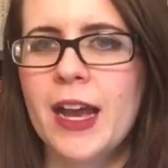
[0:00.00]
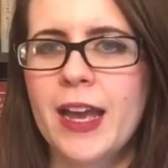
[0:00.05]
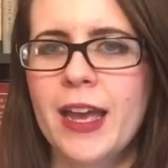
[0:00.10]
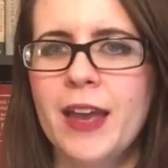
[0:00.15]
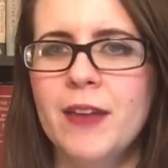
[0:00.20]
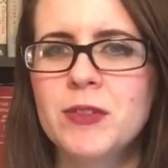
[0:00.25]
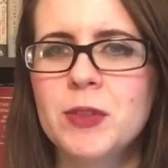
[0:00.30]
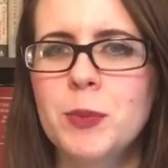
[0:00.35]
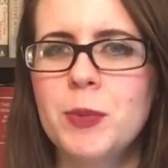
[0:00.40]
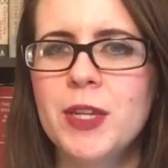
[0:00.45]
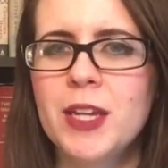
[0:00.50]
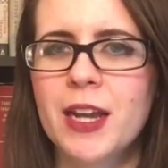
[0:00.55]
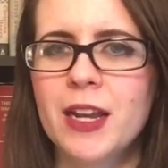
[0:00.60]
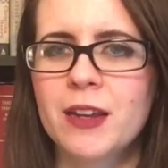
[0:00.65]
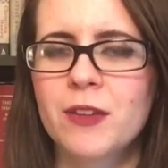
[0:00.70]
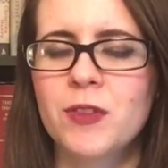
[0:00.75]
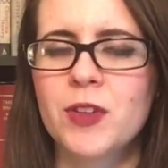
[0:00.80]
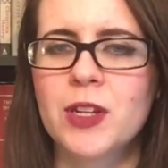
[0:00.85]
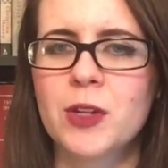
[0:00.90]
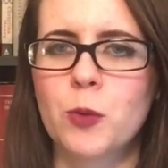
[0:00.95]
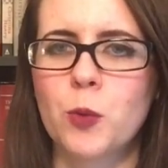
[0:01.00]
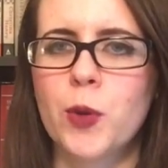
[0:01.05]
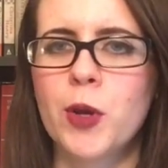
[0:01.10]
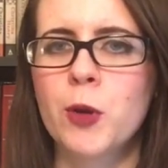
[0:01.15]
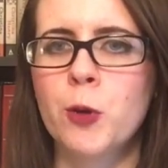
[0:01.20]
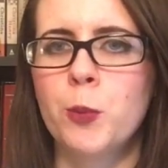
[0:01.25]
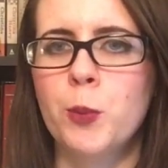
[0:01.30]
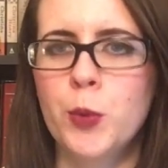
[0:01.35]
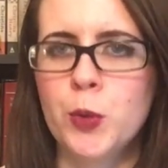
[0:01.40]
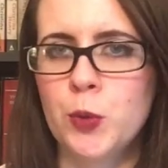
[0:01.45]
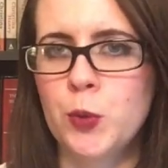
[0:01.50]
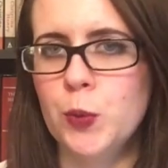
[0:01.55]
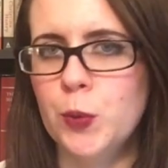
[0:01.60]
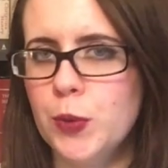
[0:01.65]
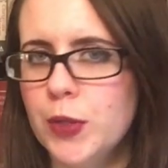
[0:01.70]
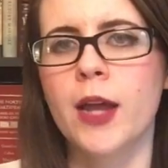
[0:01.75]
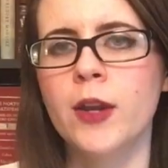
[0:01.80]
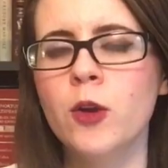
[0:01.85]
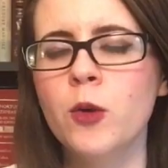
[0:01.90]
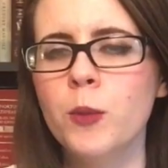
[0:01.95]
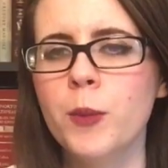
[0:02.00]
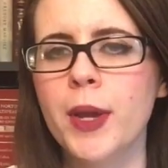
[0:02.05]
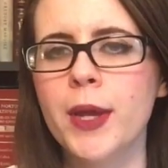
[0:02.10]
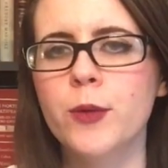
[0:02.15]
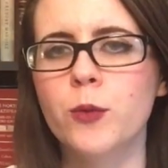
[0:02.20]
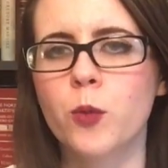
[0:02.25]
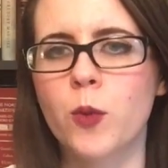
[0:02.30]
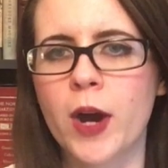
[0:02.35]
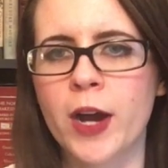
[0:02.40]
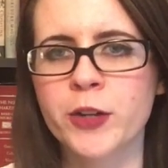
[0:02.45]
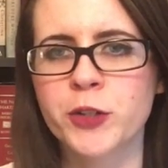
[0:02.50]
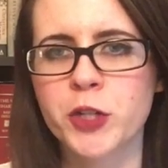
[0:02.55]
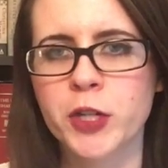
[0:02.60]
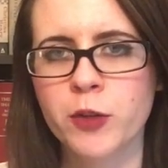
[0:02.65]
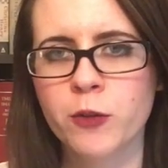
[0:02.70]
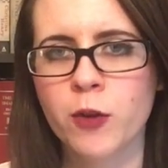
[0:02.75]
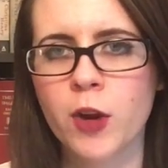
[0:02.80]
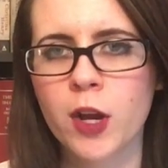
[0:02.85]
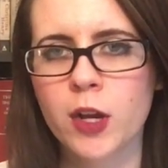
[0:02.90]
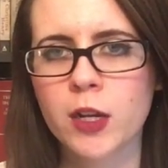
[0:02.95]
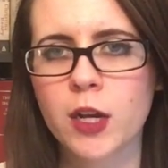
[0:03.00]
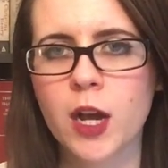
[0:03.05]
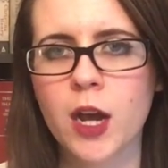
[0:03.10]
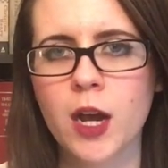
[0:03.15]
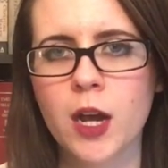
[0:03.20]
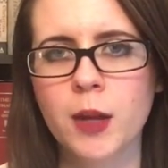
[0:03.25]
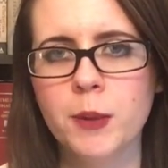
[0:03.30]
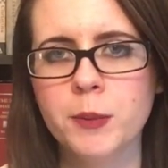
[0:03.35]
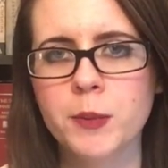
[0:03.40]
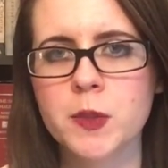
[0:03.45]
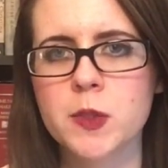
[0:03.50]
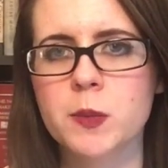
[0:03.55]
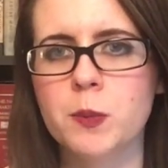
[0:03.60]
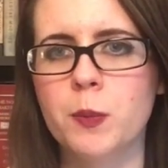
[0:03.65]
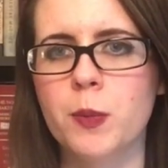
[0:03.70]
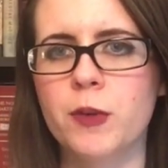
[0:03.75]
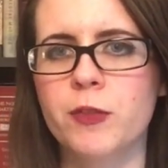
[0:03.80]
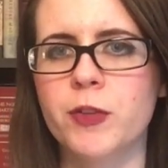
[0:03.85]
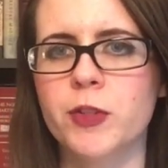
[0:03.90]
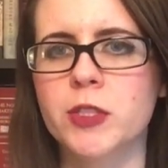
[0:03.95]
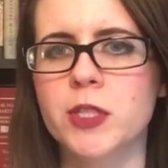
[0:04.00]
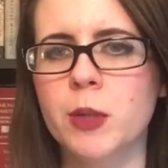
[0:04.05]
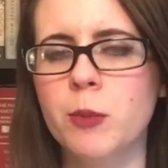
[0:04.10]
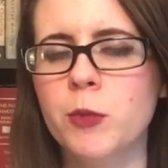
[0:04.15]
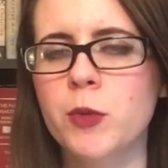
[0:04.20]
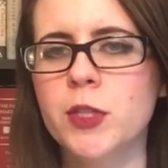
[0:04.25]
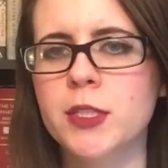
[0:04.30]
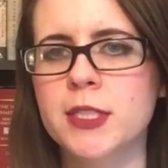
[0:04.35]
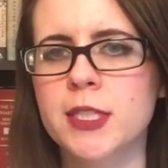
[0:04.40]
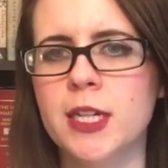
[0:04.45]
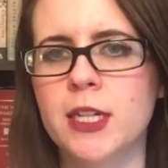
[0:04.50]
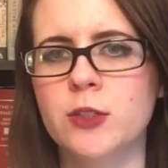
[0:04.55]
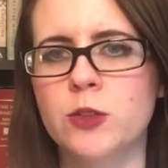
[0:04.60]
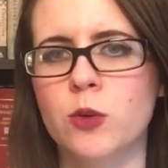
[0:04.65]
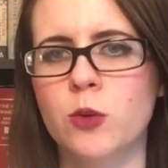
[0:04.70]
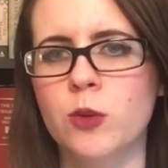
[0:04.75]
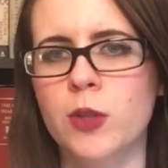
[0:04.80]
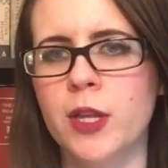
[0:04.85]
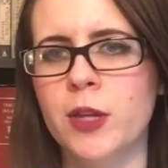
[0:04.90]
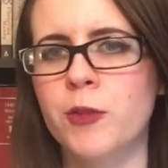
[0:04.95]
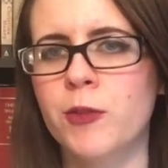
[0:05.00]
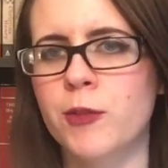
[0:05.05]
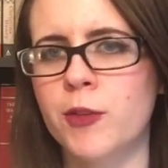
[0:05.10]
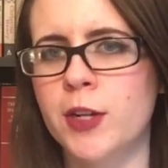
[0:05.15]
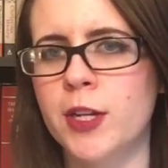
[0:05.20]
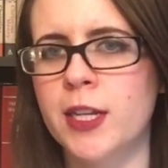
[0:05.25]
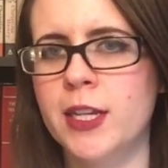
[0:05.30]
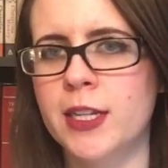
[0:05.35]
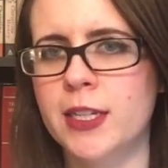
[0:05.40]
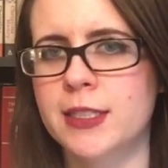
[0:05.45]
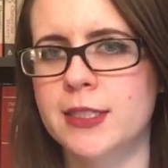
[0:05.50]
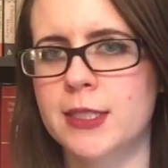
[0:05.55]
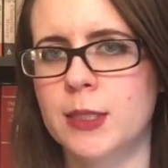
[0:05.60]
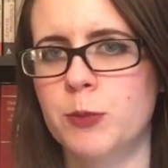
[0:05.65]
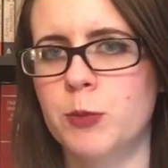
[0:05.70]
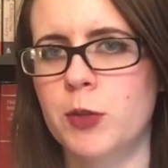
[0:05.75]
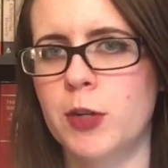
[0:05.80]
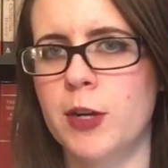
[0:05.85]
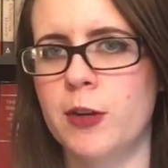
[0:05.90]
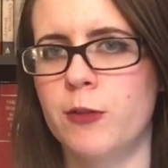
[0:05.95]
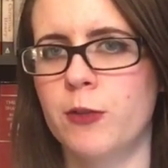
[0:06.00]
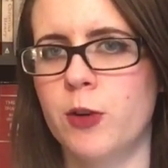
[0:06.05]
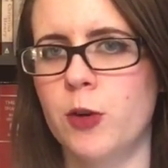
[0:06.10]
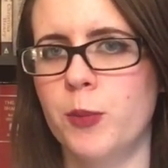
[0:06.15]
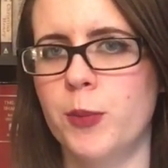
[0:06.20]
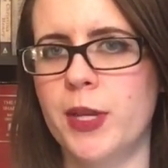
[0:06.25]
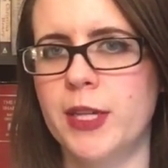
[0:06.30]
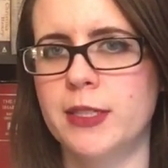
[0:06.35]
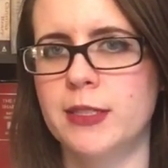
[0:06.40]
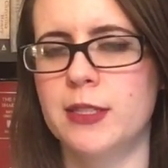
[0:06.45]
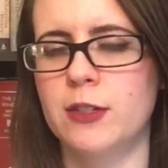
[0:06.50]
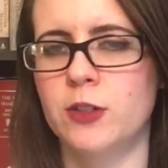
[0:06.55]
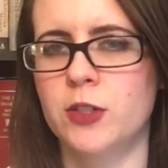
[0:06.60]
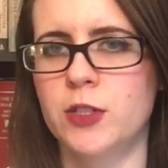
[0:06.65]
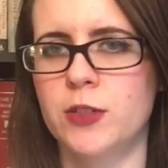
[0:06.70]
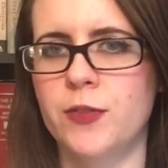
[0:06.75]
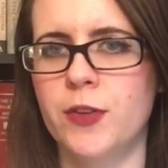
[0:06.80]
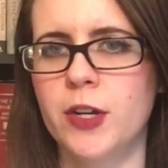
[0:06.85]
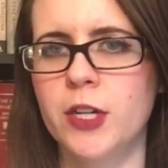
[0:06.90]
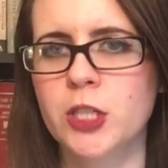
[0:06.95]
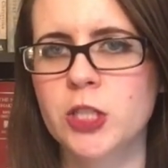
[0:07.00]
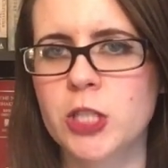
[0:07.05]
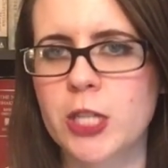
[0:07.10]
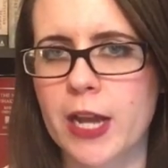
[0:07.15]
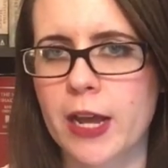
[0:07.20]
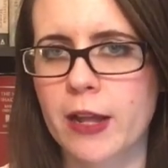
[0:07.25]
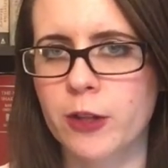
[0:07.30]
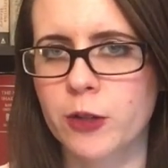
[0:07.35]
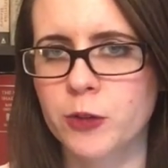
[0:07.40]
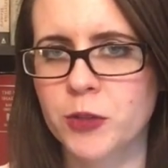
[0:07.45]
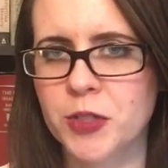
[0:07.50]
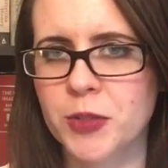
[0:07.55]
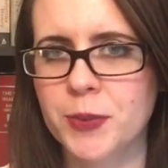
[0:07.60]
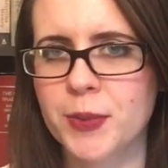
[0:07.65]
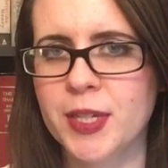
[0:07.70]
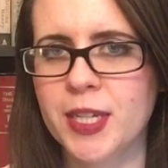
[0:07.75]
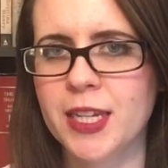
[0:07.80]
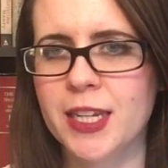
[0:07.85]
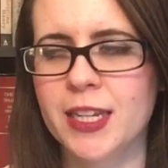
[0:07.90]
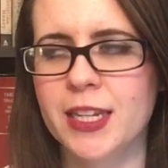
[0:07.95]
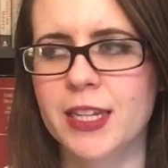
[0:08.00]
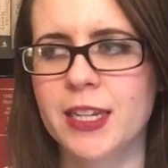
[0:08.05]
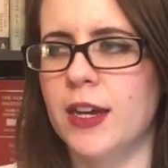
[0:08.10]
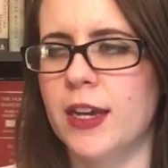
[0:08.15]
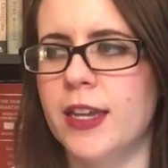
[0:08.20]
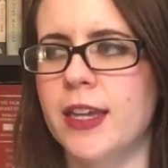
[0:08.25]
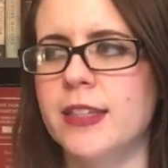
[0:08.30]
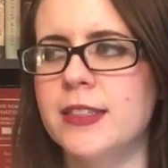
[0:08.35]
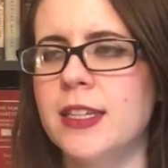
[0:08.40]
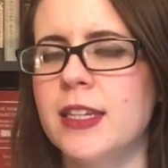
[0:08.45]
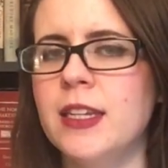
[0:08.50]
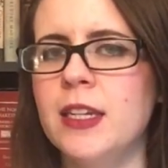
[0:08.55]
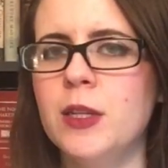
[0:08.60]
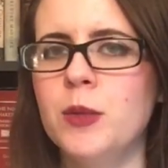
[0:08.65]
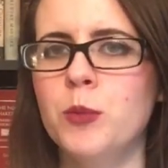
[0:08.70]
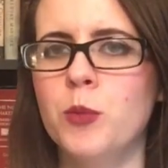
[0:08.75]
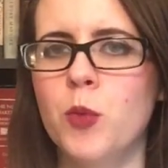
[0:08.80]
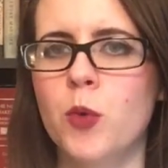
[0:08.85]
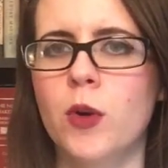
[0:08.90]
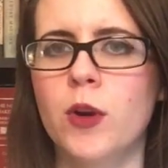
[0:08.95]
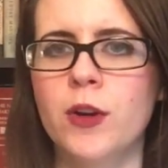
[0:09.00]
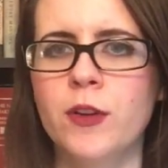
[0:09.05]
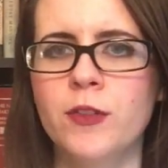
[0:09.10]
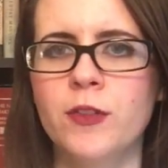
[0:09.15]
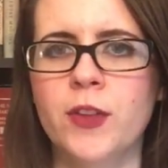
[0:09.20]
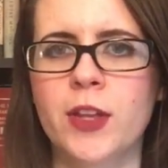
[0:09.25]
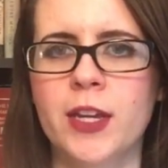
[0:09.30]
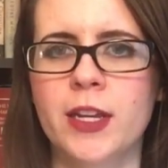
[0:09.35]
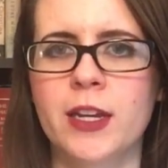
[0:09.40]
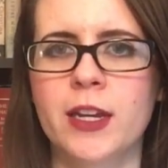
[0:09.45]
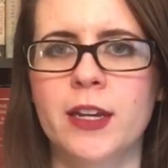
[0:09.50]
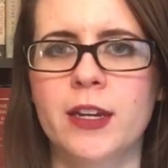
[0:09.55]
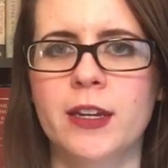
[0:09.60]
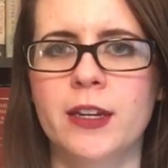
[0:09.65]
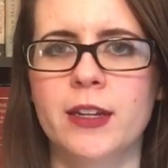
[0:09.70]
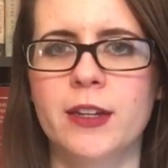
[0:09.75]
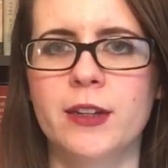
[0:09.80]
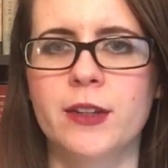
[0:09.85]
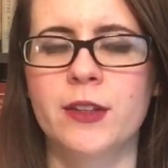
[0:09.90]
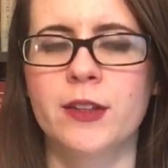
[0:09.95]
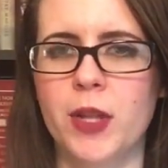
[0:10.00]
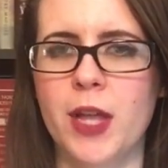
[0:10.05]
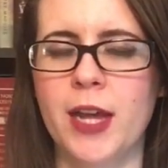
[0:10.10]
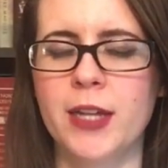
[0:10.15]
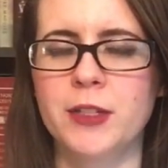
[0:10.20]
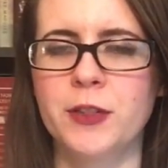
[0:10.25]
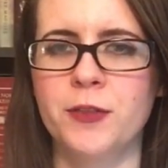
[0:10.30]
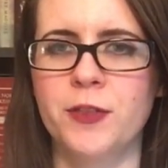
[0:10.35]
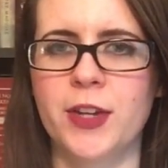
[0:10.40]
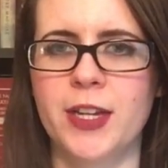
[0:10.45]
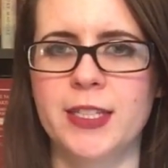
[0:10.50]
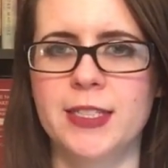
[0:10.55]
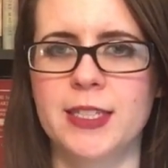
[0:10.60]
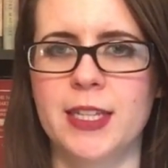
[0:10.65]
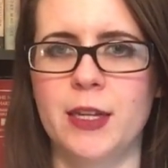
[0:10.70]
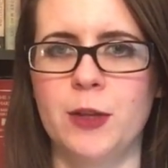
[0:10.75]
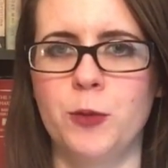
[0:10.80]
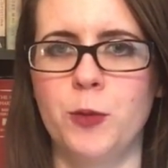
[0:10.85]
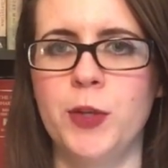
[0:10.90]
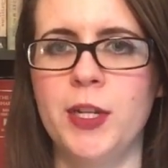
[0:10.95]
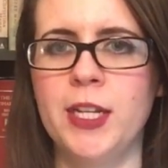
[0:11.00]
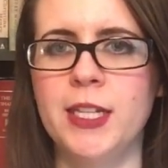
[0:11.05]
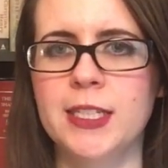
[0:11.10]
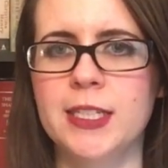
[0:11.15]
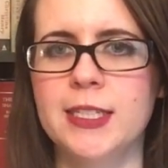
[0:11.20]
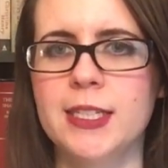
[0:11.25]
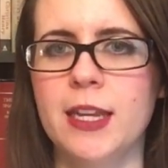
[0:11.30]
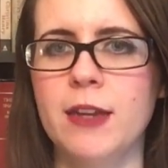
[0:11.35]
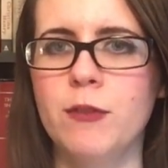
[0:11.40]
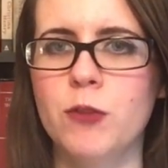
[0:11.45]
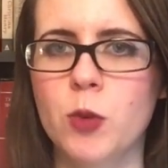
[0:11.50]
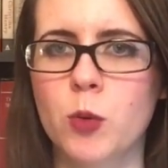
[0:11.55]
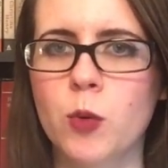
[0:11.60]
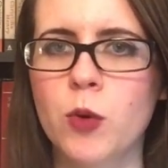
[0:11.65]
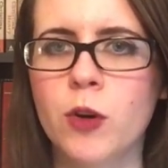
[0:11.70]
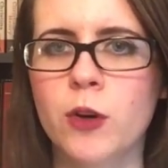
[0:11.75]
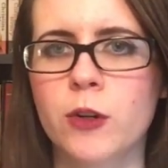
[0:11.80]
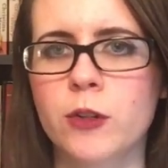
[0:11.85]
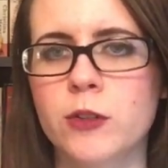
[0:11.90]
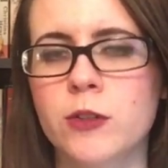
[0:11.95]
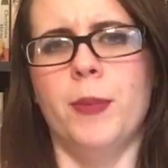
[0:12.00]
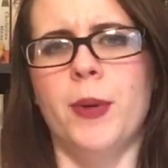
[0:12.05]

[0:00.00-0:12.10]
I have to be kind of in a weird mood. I don't mind watching rom-coms, but for some reason I don't like reading contemporary romance. They're just very shallow to me, and I guess I need more of like a plot device, like we need to save the world.